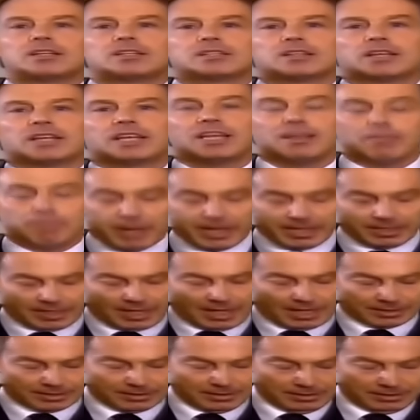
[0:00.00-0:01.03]
to hear bin
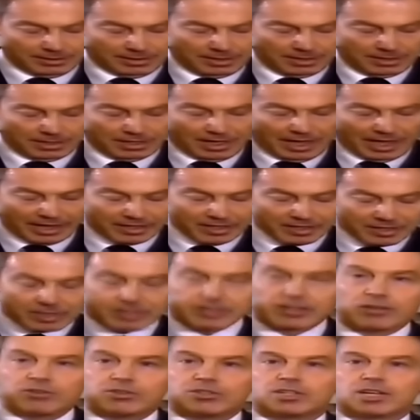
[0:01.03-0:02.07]
Laden and his
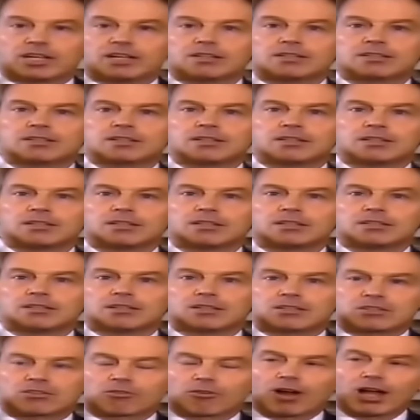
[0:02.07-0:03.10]
associates
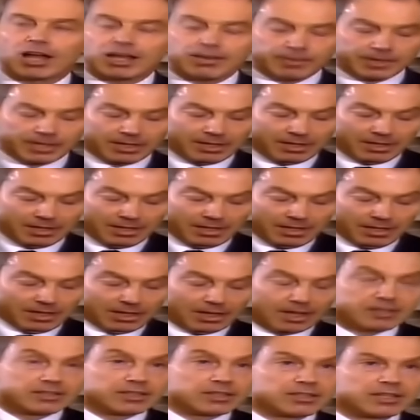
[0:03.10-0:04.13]
described
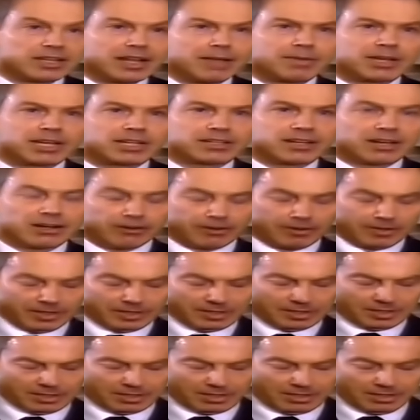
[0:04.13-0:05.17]
as Islamic
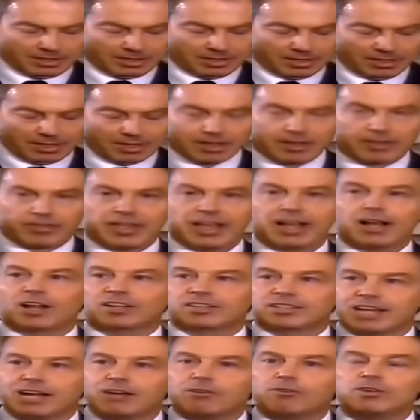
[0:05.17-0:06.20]
terrorists. They are
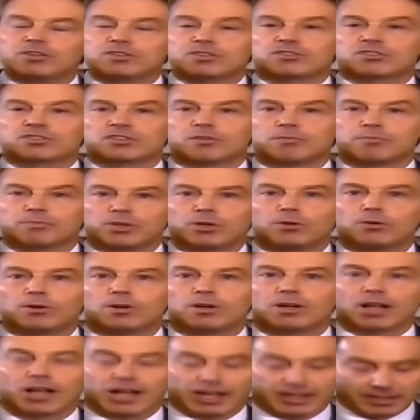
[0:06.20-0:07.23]
terrorists, pure
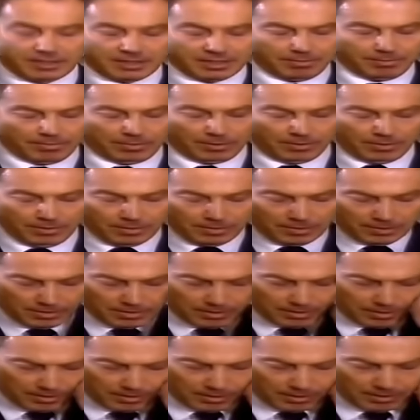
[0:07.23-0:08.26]
and simple.
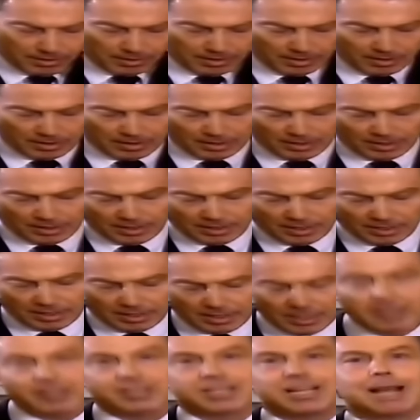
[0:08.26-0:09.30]

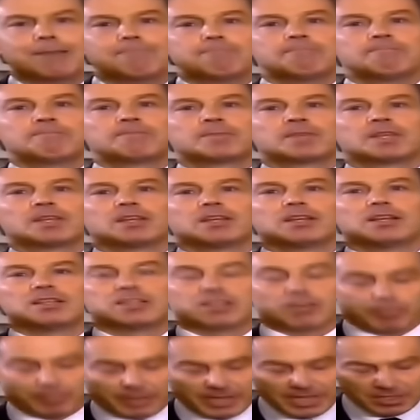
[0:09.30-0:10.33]
Islam is
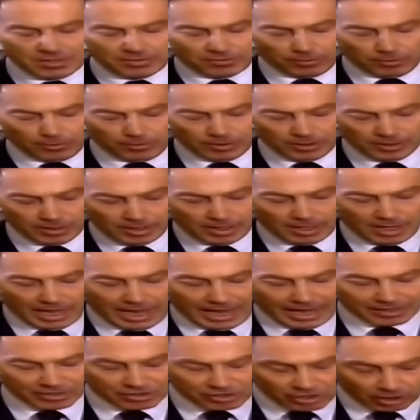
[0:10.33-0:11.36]
a peaceful
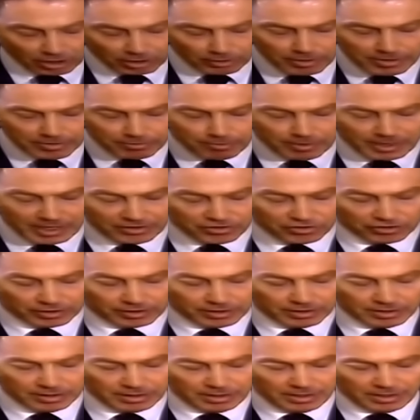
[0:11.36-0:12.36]
and tolerant religion,